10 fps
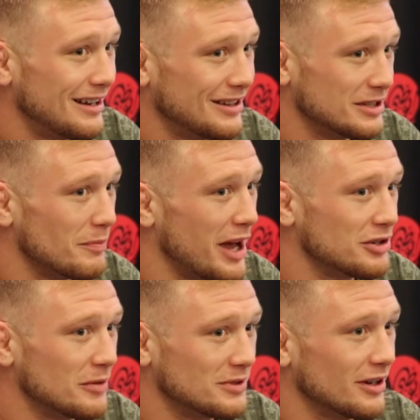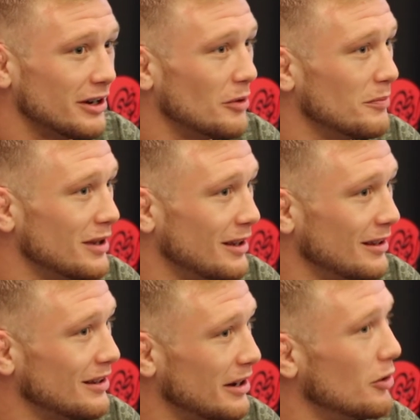this matchup's going to help me
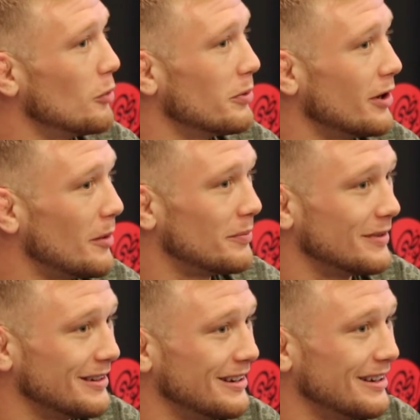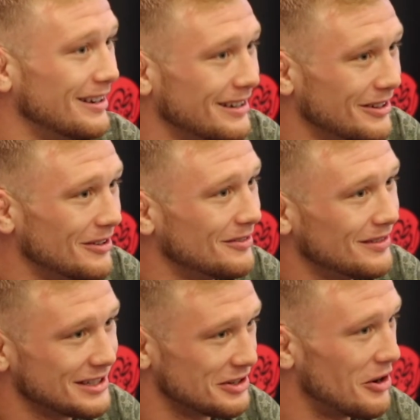kind of open up and, you know,
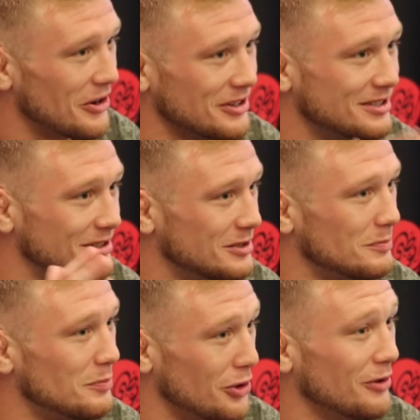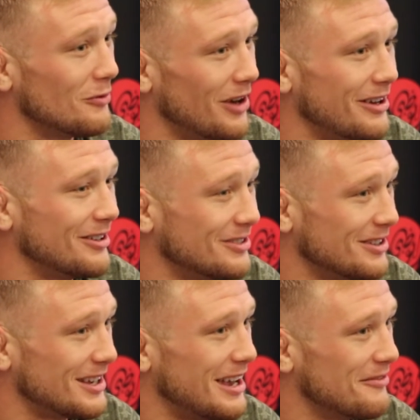as an artist, put it right onto
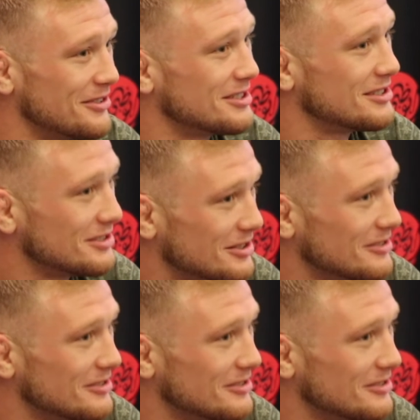the canvas. So.